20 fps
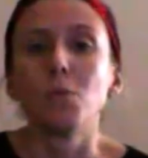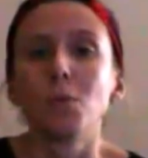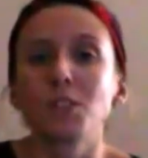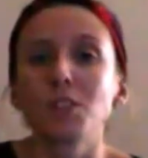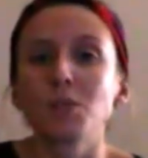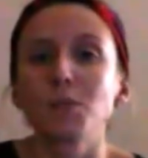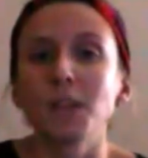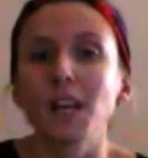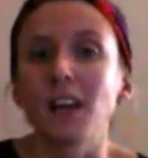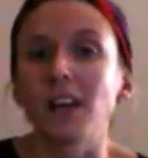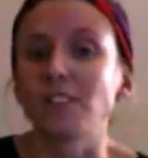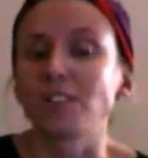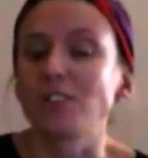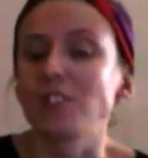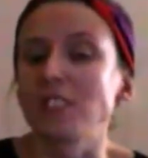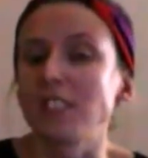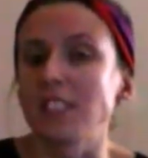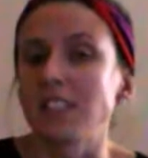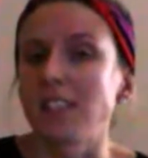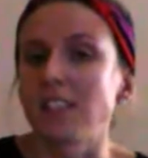Once we
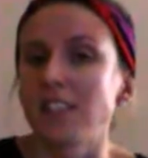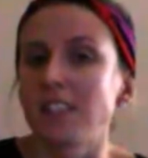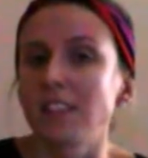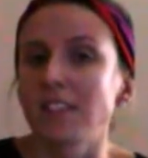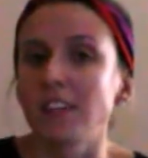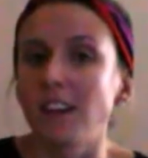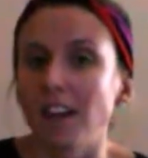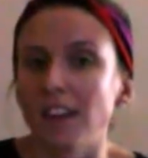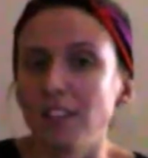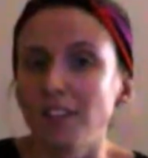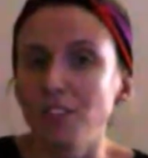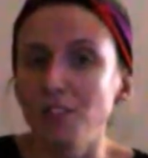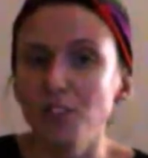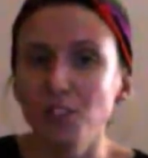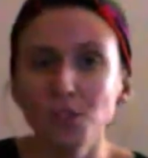actually got